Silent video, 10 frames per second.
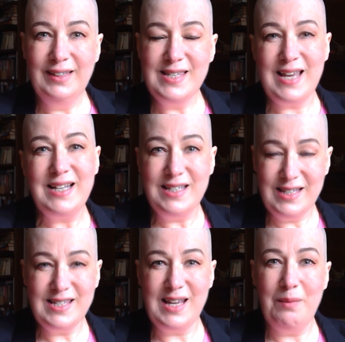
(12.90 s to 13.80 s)
set in
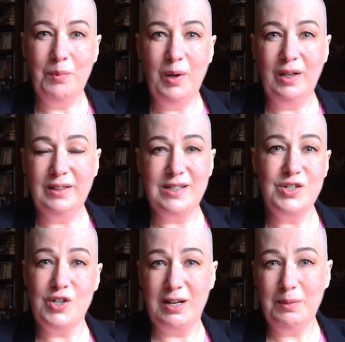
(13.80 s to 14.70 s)
the same world as
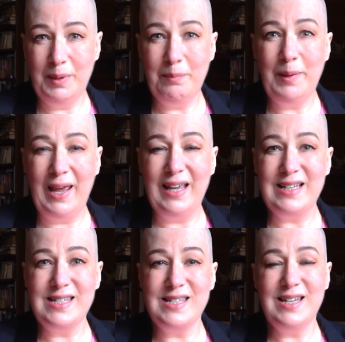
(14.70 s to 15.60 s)
Gentlemen and
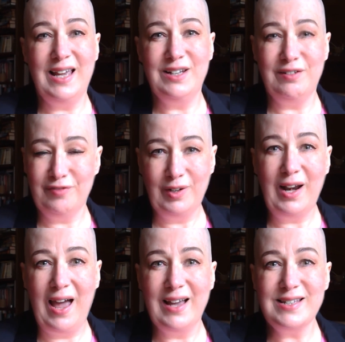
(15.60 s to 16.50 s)
Players and Different
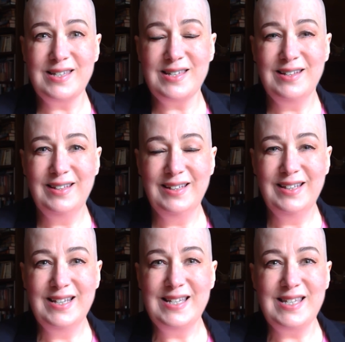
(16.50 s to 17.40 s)
Class,
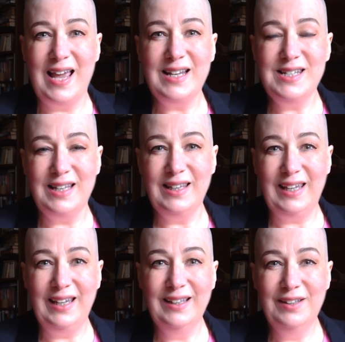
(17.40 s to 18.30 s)
set in
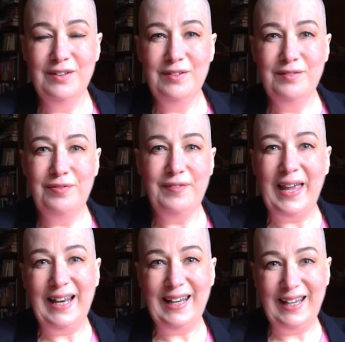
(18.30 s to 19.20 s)
the
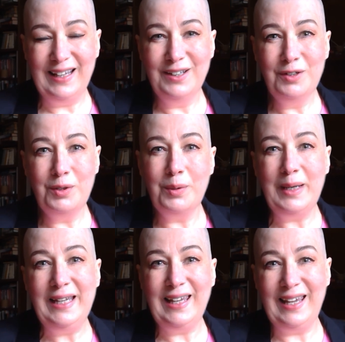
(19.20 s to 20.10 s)
failing,
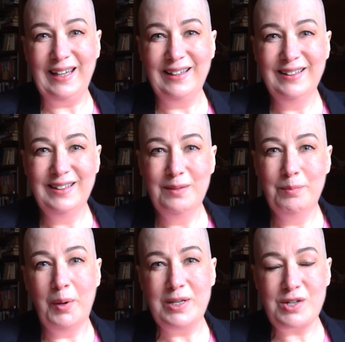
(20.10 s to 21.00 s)
creaking
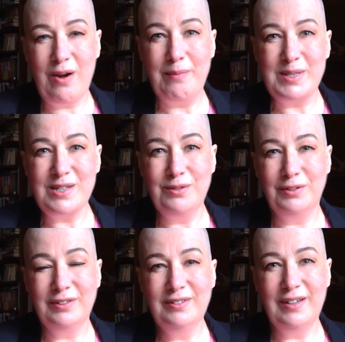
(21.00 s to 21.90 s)
boys' grammar
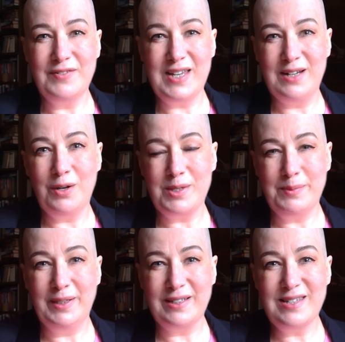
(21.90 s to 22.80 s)
school of St
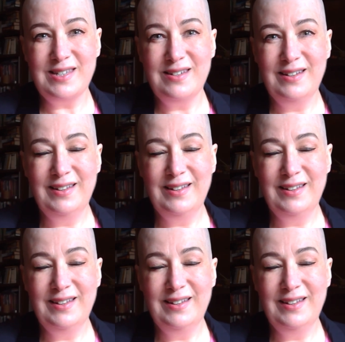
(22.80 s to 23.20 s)
Oswald's,